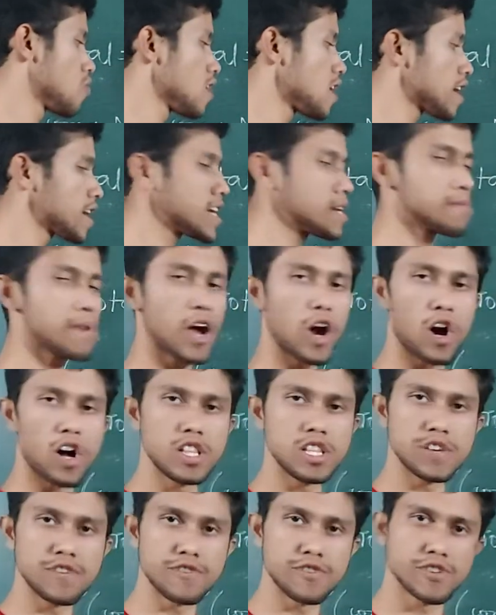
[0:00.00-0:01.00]
work done by
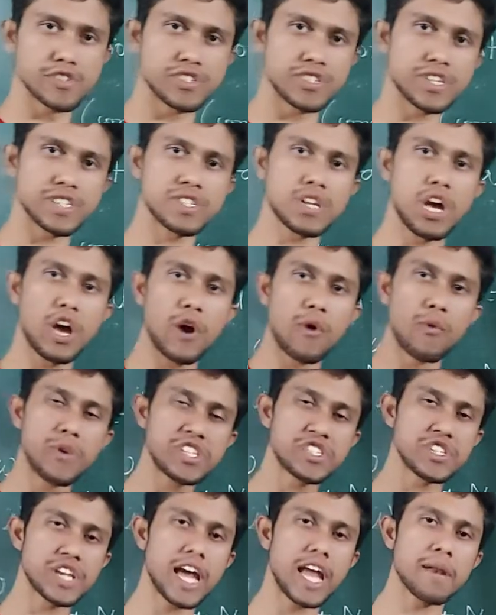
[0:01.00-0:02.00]
all the forces,
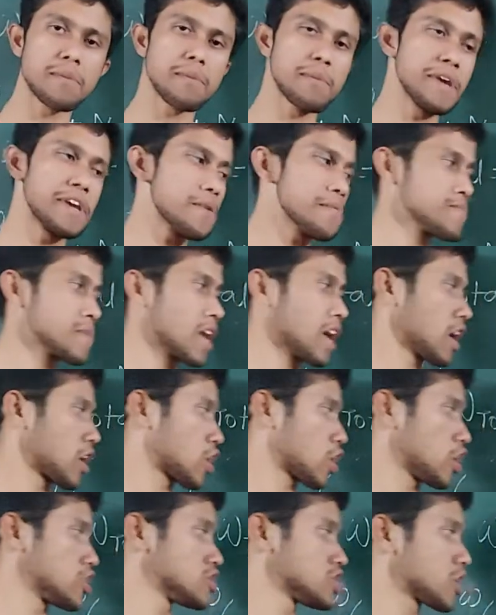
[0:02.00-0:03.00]
which can be
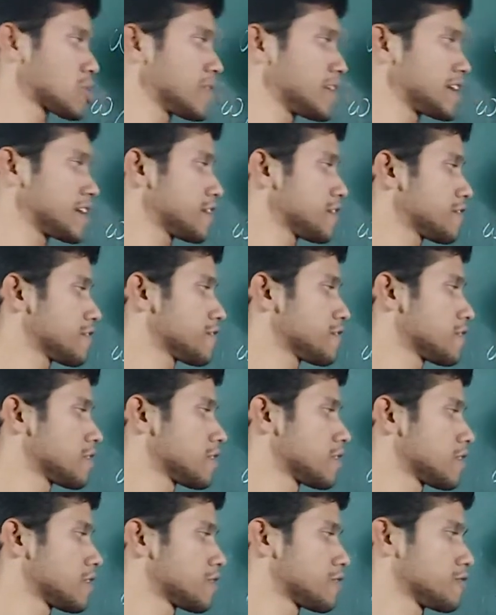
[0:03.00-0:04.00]
conservative
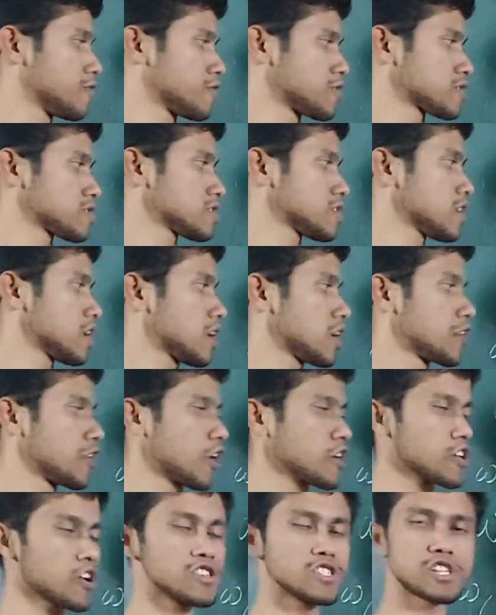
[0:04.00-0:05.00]
force,
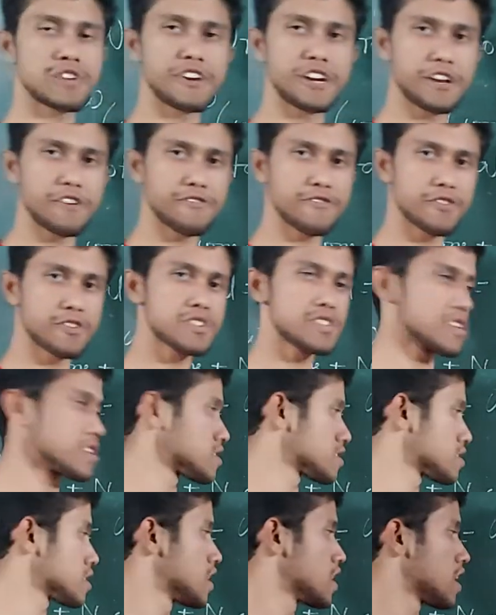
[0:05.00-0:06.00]
non-conservative
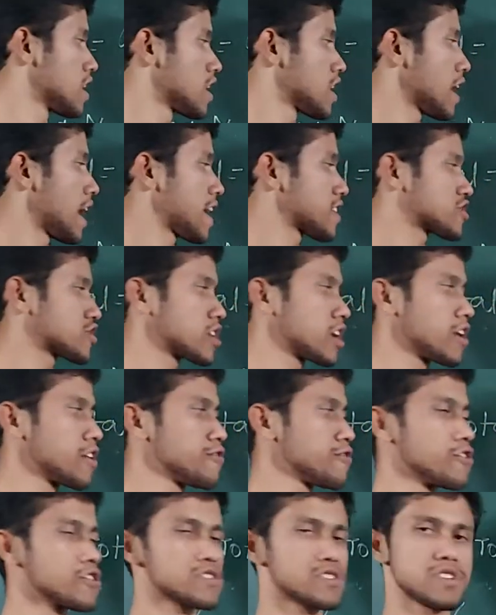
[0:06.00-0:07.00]
forces,
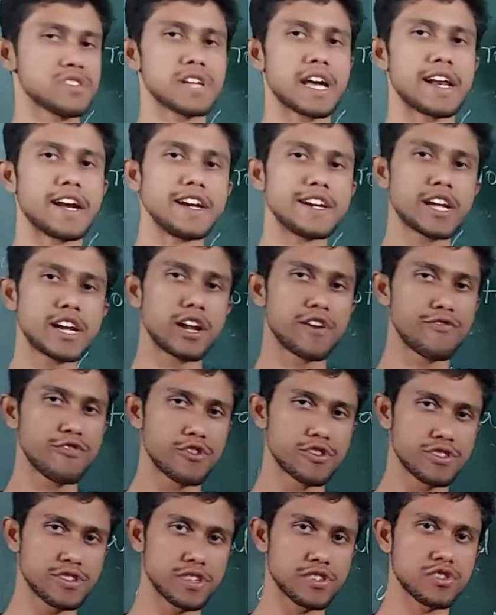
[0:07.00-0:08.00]
external forces and internal
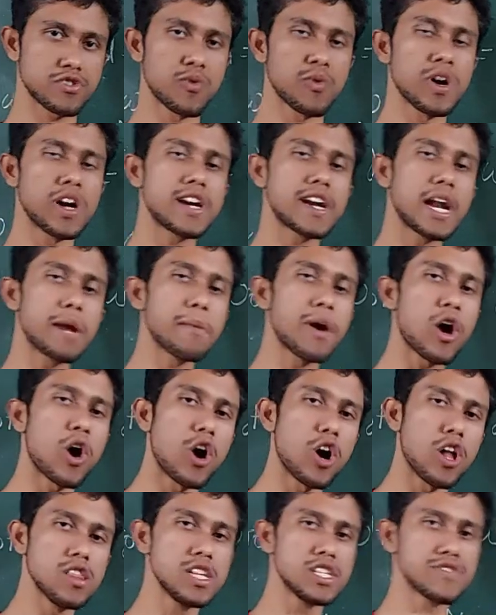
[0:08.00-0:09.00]
forces. So work done by
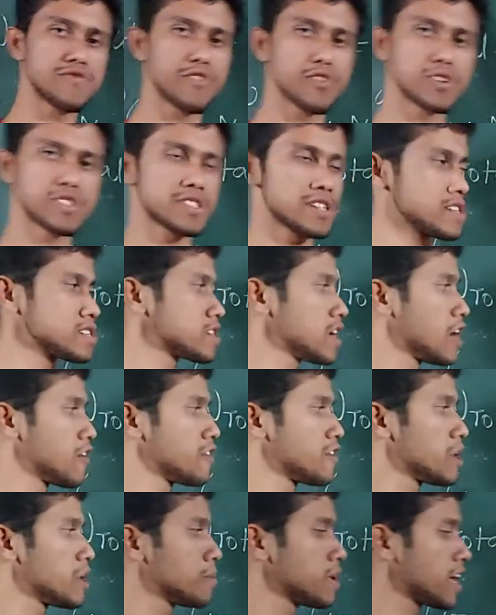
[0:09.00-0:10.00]
all these forces
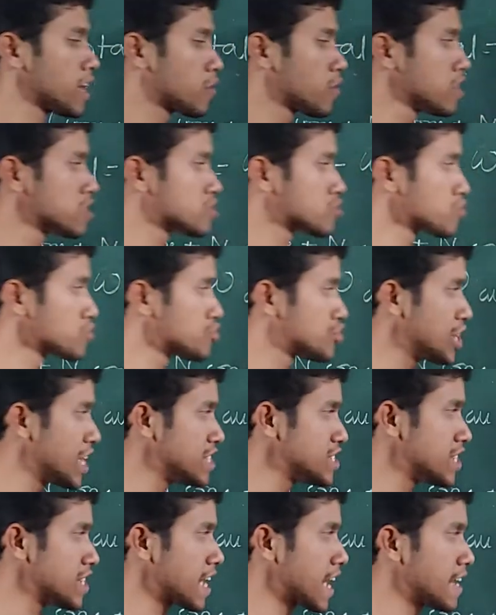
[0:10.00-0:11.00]
will equals to
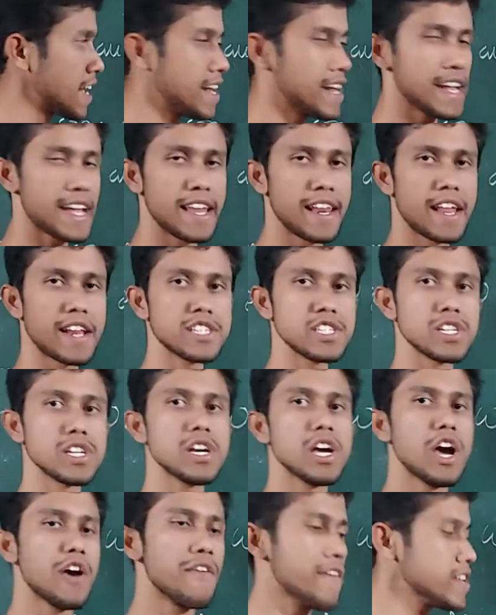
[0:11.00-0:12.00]
change in kinetic
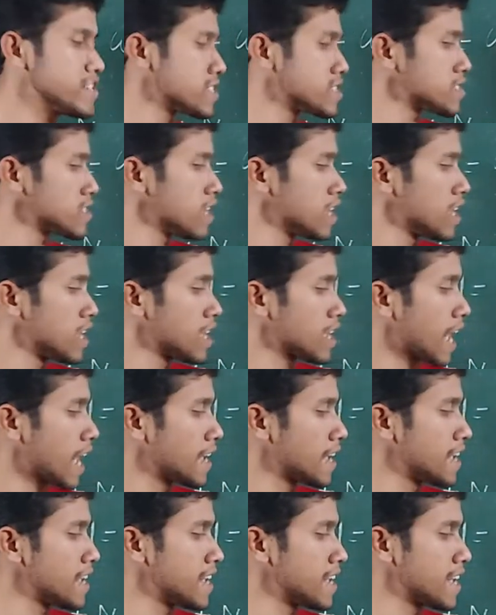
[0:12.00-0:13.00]
energy, which is
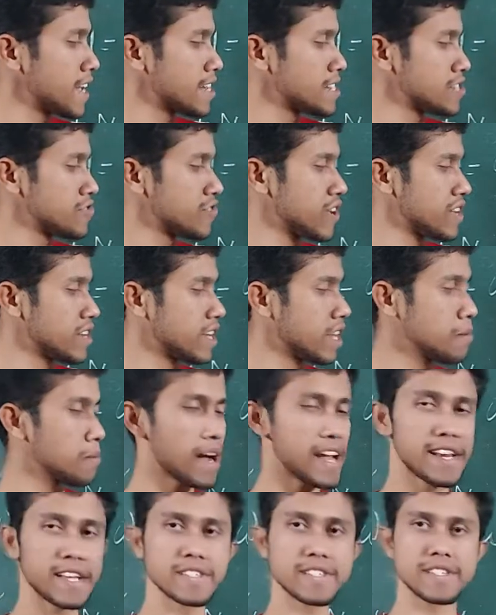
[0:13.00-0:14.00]
kinetic energy final
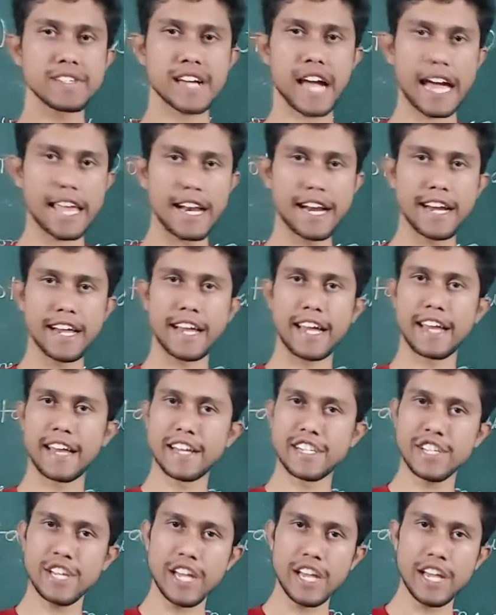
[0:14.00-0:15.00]
minus kinetic
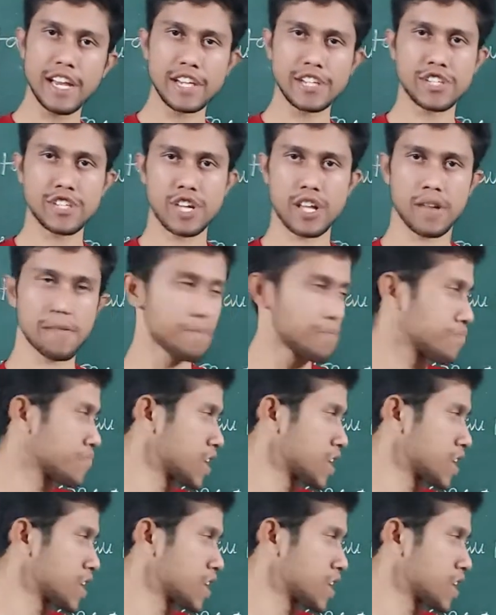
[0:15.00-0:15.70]
energy initial.